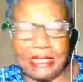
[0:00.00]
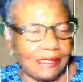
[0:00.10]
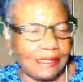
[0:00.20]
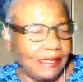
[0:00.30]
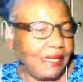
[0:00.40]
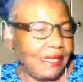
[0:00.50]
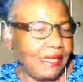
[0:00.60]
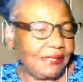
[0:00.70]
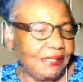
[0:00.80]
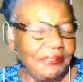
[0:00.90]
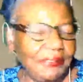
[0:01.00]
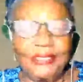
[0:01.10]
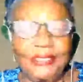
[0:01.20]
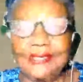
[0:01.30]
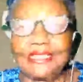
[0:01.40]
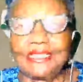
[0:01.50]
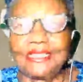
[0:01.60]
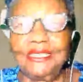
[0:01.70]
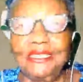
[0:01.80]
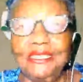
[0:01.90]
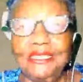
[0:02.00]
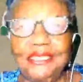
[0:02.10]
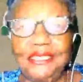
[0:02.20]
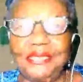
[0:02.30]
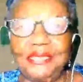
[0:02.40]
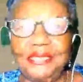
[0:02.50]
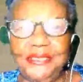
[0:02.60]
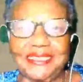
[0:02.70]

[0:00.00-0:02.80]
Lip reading: I don't know how y'all get them inside your ears.